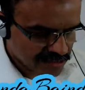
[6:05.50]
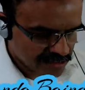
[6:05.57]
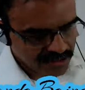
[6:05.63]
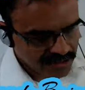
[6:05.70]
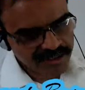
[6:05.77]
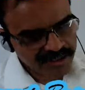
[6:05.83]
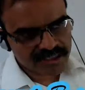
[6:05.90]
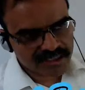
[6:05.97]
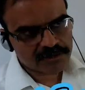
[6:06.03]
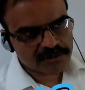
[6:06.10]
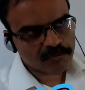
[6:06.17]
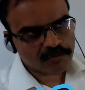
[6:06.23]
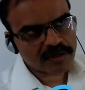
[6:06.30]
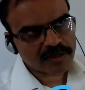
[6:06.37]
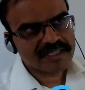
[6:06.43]
is
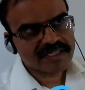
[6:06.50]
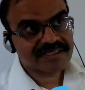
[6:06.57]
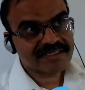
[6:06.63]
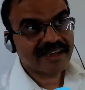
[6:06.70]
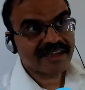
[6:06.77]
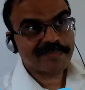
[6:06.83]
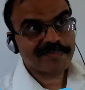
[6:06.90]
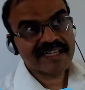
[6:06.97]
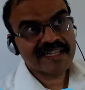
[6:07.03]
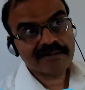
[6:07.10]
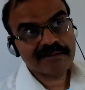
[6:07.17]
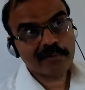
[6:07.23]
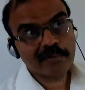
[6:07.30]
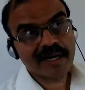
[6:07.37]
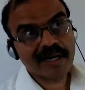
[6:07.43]
what is
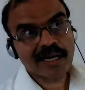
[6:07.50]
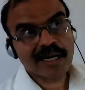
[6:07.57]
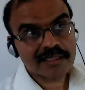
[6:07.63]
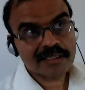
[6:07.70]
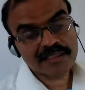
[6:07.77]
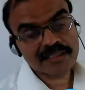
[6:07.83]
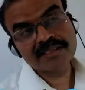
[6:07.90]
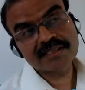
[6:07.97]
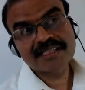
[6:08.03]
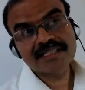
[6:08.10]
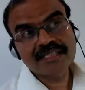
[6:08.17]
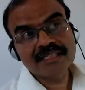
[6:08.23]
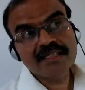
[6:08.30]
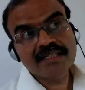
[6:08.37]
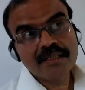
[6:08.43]
happening. But
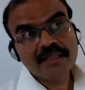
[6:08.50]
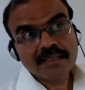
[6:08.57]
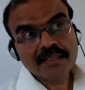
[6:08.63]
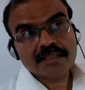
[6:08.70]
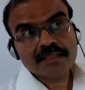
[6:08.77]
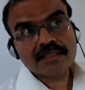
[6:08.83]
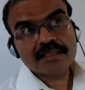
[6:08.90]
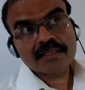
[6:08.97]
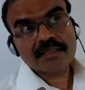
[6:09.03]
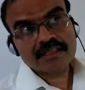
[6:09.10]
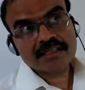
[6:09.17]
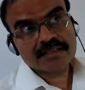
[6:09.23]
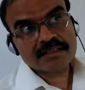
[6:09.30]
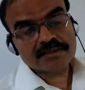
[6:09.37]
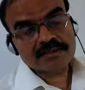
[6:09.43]

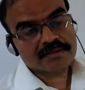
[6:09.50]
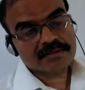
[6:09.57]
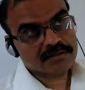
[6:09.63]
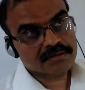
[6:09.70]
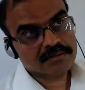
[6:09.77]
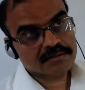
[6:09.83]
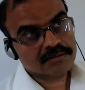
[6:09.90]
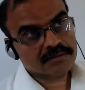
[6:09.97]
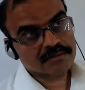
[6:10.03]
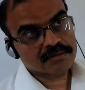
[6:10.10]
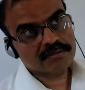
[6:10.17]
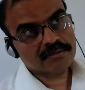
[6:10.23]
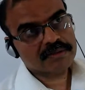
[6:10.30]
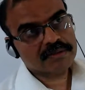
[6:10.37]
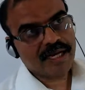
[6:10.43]
uh,
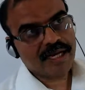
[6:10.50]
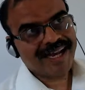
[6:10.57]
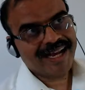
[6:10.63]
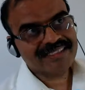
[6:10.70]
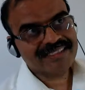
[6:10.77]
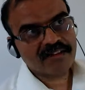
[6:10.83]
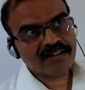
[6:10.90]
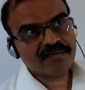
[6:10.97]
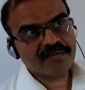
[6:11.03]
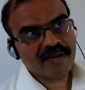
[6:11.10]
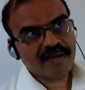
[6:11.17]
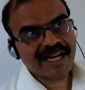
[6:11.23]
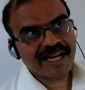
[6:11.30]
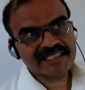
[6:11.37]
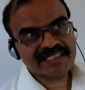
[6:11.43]

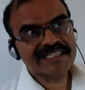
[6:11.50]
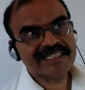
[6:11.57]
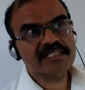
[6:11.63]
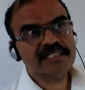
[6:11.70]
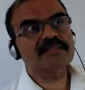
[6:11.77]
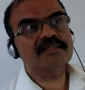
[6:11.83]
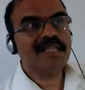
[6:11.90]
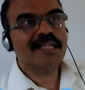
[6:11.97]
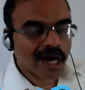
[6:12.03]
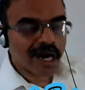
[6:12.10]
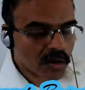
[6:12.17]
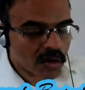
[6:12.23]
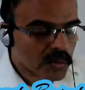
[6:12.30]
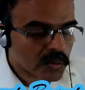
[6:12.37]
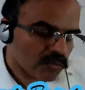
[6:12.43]
as it is
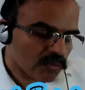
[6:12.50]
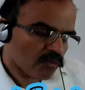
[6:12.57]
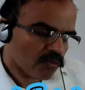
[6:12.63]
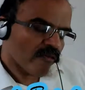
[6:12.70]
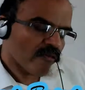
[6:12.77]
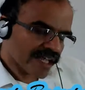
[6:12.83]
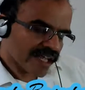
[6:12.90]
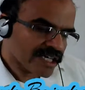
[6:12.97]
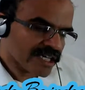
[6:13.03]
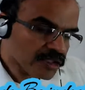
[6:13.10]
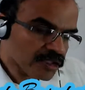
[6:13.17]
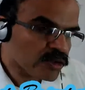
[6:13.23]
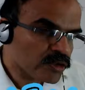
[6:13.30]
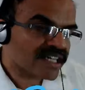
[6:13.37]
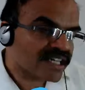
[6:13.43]
now, when
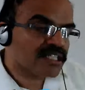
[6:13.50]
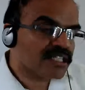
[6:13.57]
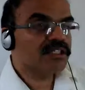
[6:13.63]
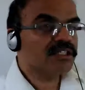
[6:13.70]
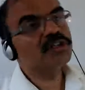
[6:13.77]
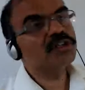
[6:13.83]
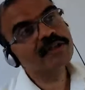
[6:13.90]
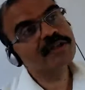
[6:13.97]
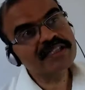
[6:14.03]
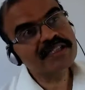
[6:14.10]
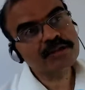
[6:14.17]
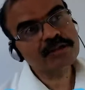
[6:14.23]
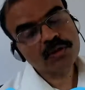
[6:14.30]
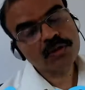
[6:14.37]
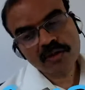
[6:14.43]
you actually go
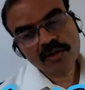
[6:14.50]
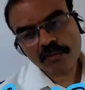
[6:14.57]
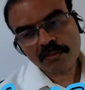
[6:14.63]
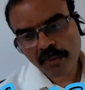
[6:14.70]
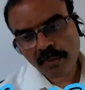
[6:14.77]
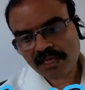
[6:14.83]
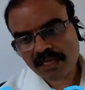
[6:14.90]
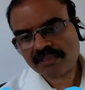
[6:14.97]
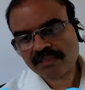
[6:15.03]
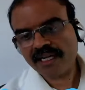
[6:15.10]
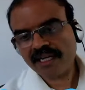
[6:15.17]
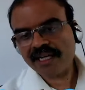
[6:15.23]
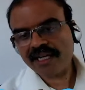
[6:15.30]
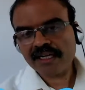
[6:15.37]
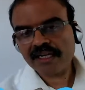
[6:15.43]
into Google Plus
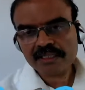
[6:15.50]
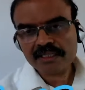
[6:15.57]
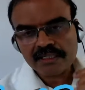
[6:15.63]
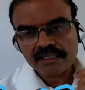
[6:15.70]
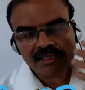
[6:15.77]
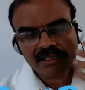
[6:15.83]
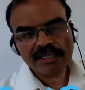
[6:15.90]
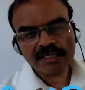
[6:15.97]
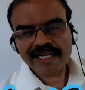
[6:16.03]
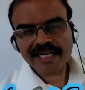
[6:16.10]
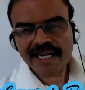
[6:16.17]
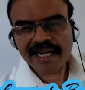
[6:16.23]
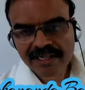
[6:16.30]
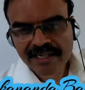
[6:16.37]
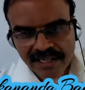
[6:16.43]
and
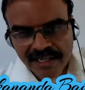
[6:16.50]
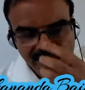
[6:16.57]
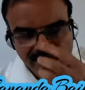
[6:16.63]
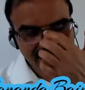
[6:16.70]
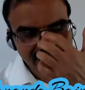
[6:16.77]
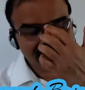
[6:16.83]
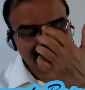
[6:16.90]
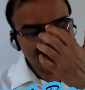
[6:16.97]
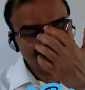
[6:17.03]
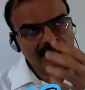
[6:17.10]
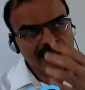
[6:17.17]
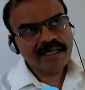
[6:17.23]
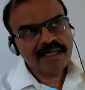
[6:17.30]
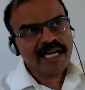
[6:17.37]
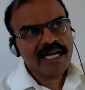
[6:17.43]
create a
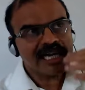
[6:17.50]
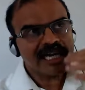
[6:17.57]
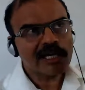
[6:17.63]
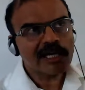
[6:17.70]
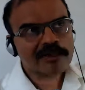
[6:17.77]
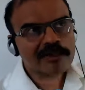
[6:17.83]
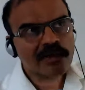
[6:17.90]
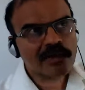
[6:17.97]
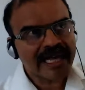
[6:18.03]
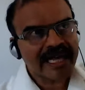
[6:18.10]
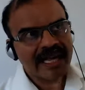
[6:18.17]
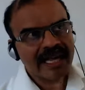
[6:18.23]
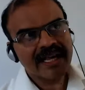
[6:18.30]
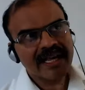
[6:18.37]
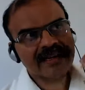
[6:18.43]
Hangout on
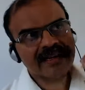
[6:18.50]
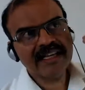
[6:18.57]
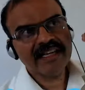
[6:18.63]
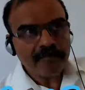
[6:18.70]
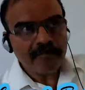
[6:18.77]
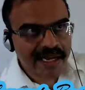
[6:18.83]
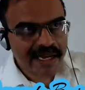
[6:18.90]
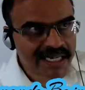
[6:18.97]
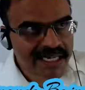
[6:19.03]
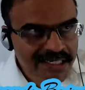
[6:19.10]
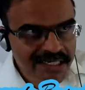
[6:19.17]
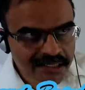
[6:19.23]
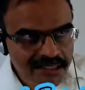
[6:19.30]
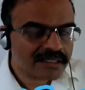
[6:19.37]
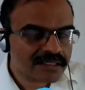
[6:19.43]
Air event,
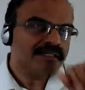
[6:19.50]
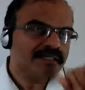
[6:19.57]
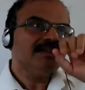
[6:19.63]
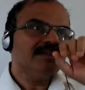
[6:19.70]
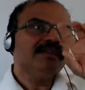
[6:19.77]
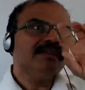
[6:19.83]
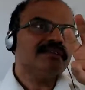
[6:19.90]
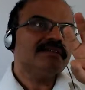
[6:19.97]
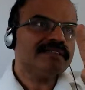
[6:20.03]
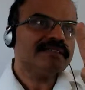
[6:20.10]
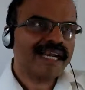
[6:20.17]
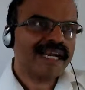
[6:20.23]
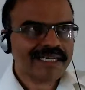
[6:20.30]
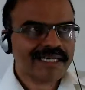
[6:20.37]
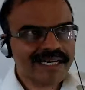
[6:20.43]

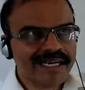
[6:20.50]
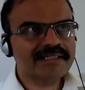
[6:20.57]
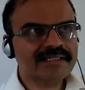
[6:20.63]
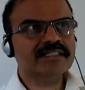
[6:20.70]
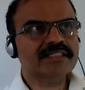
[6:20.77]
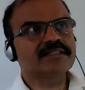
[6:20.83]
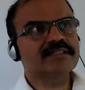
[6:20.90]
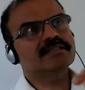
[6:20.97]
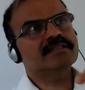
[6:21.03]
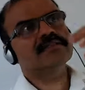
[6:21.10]
that gets